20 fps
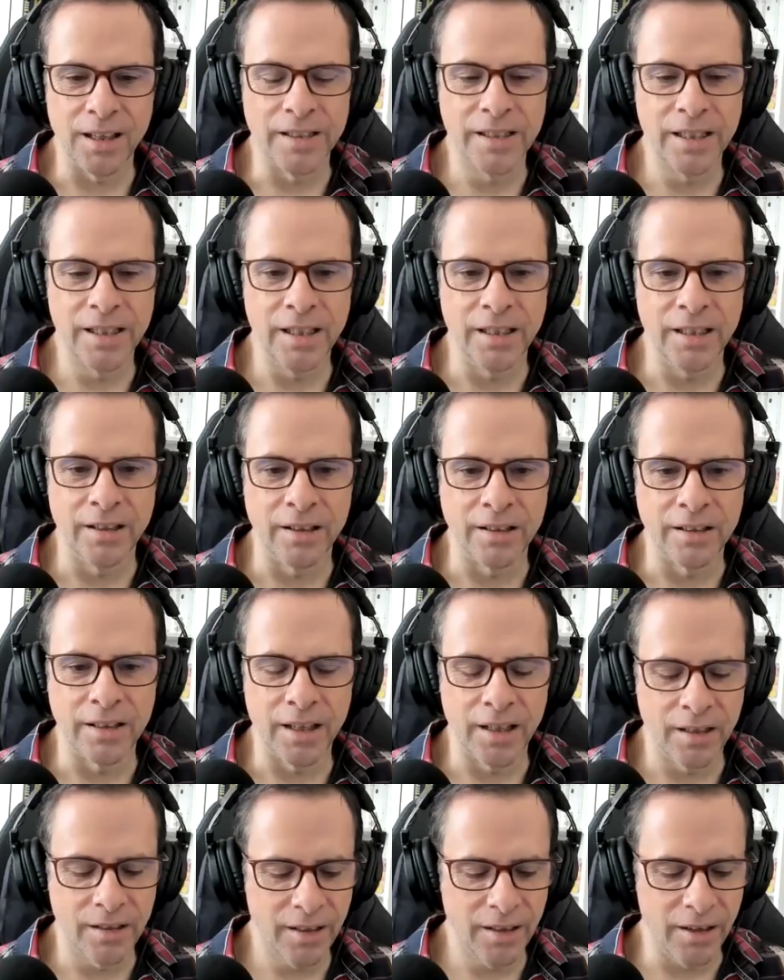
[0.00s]
I did.
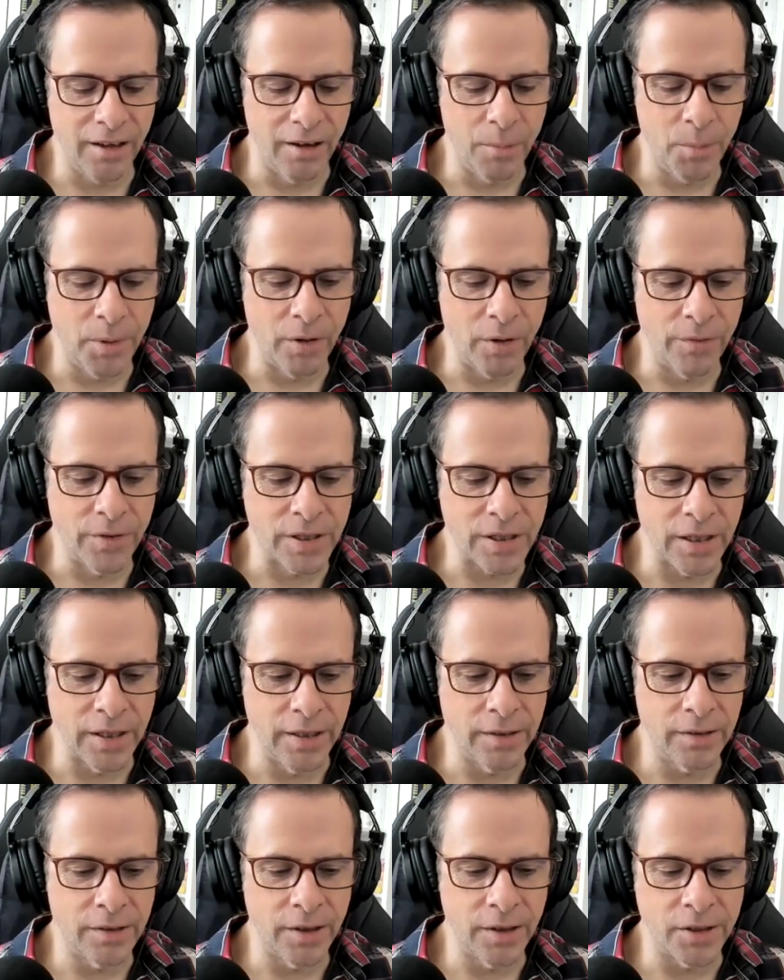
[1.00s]
And yeah, I mean,
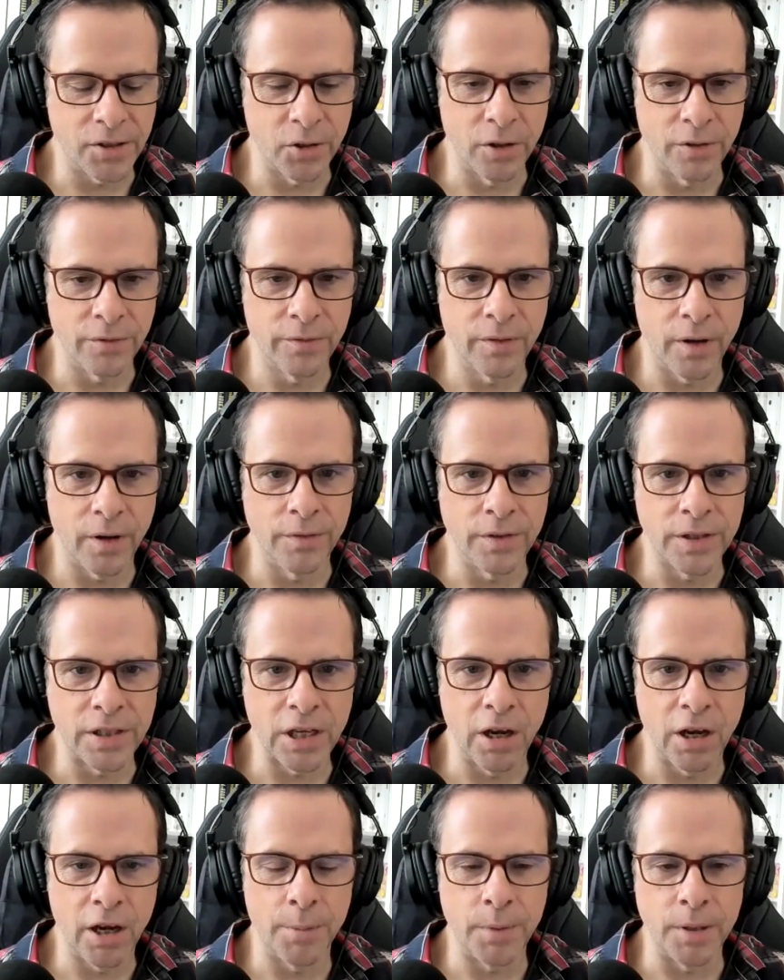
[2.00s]
obviously it sort of over
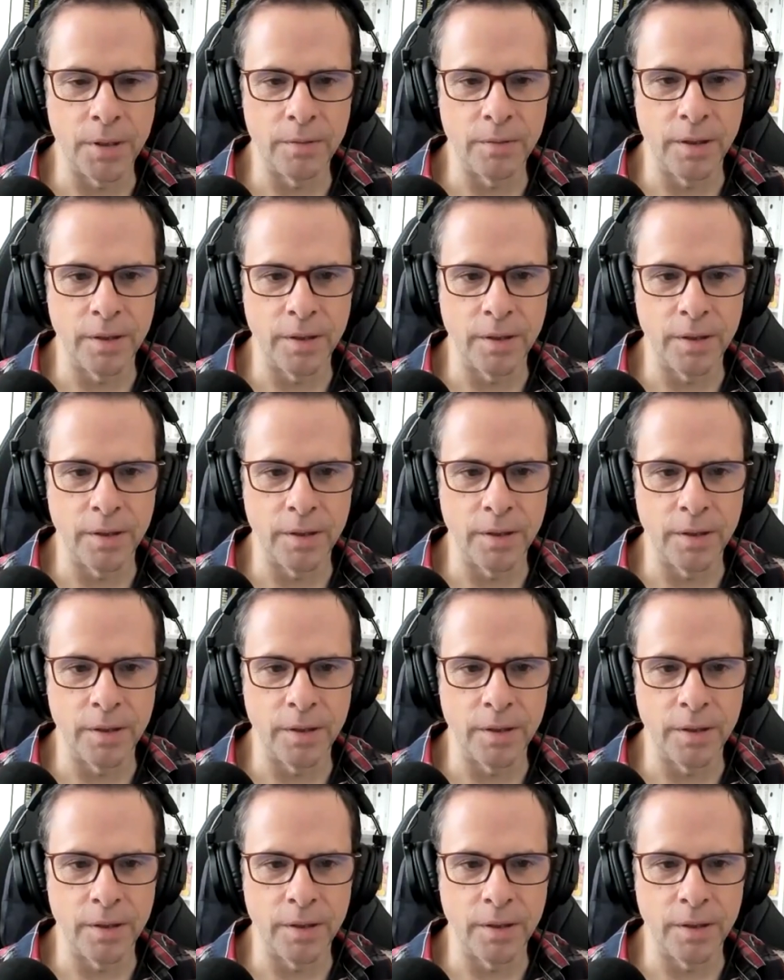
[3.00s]
time,